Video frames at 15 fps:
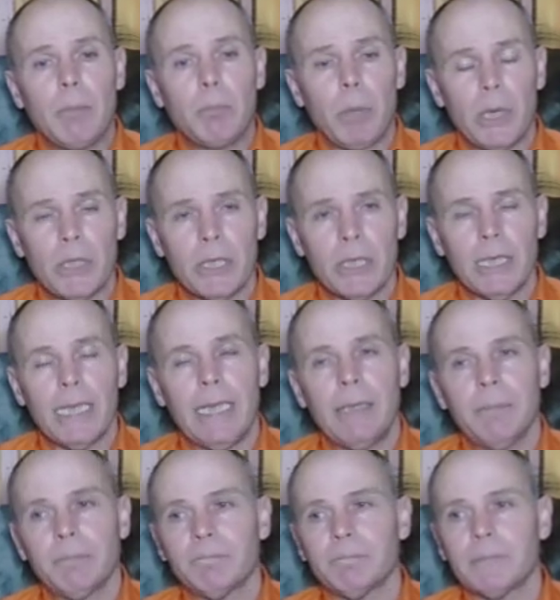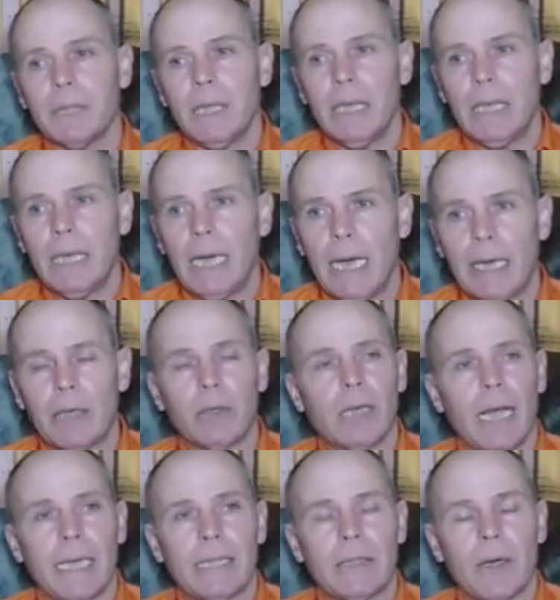Personally, I don't
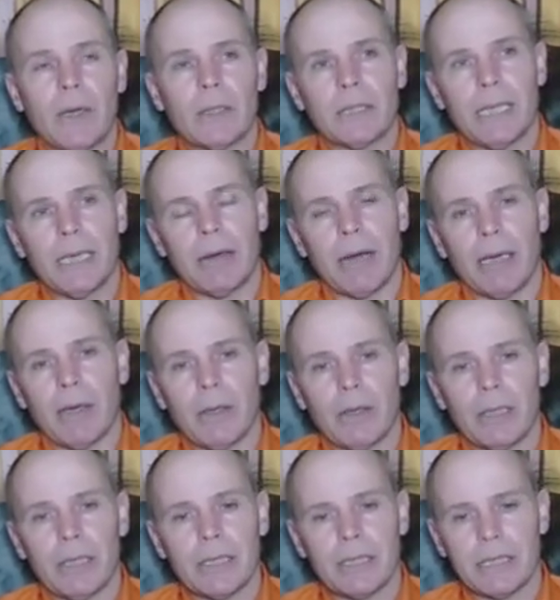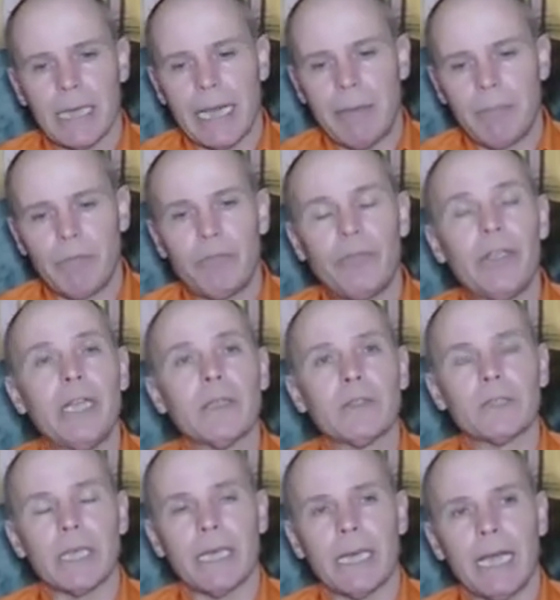like dogs that run on the same
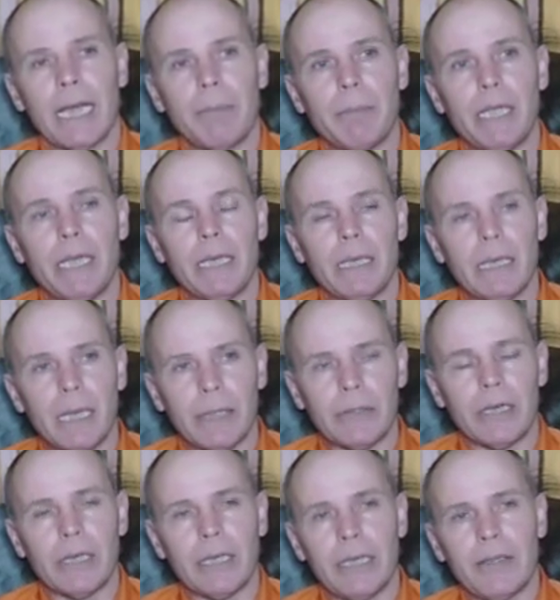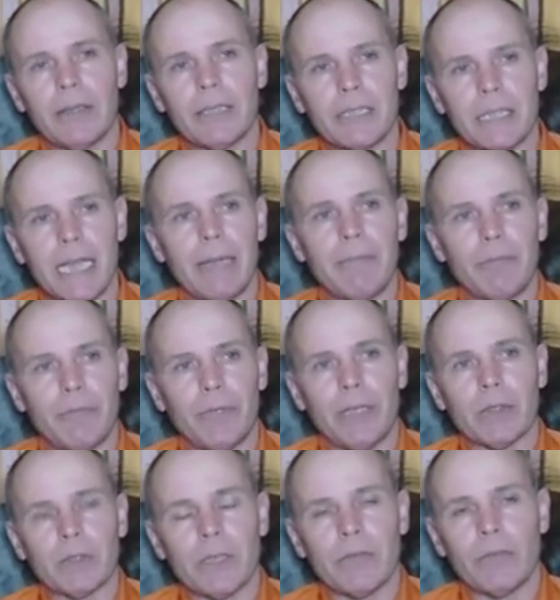fields, and I mean literally the same
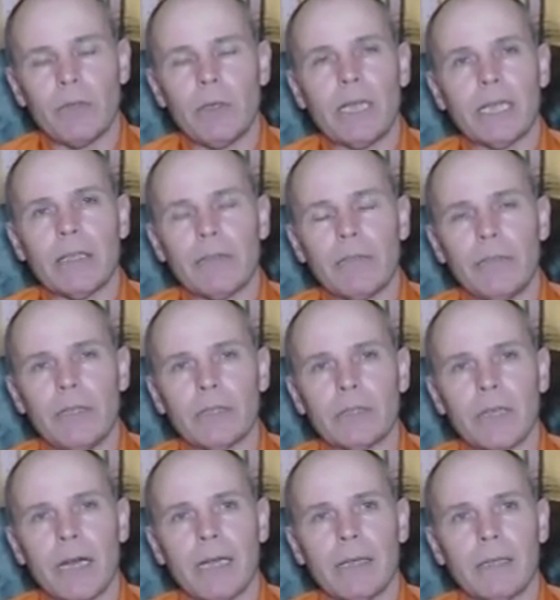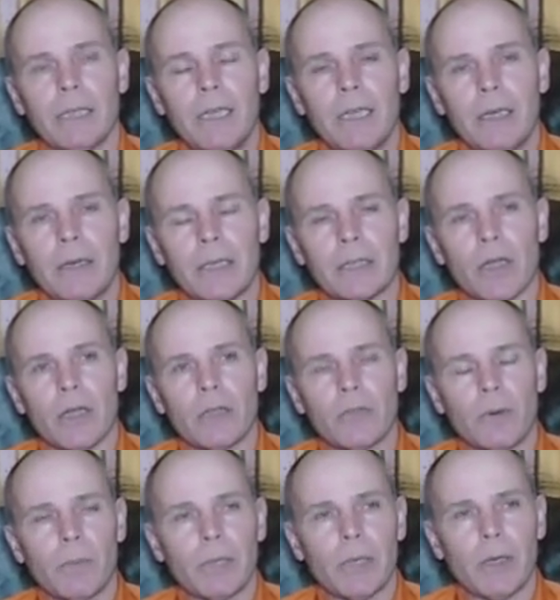fields. If you look at the field trial results
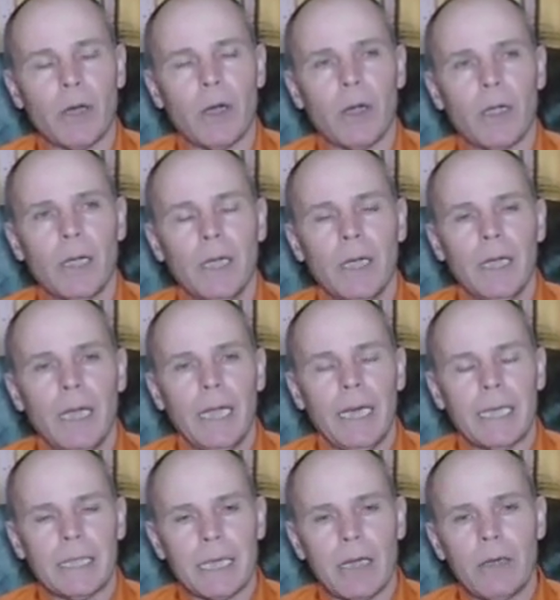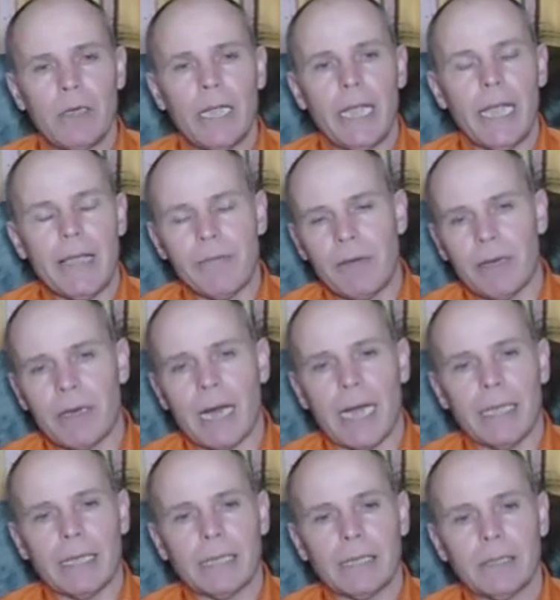from the dog, it is only ever
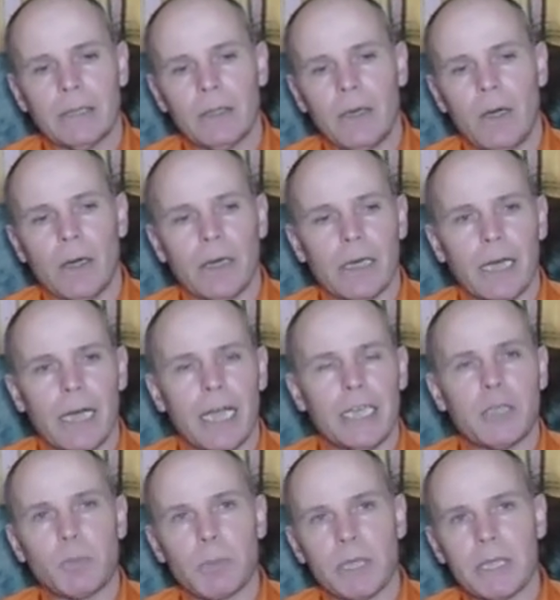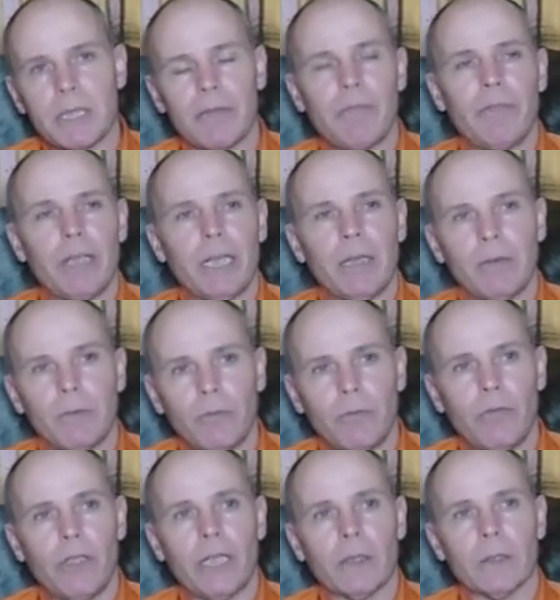run on a specific
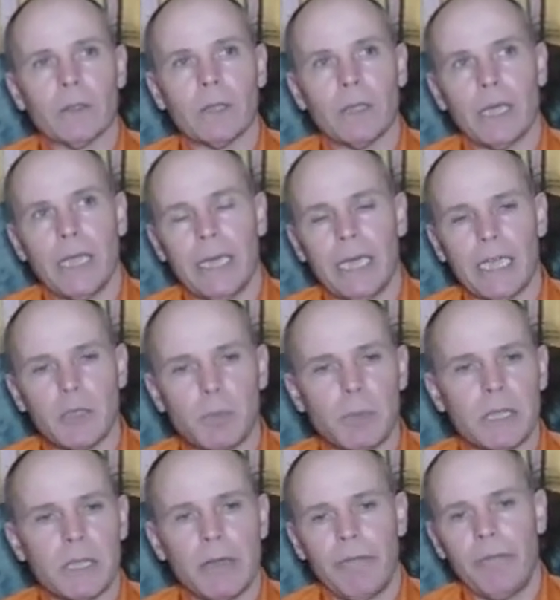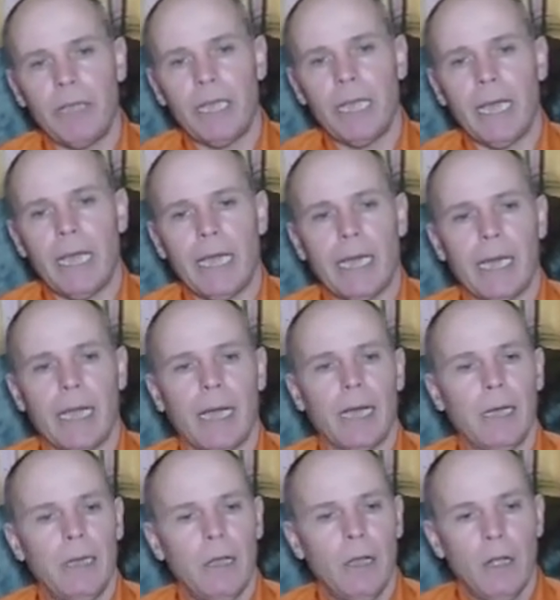field, in a specific area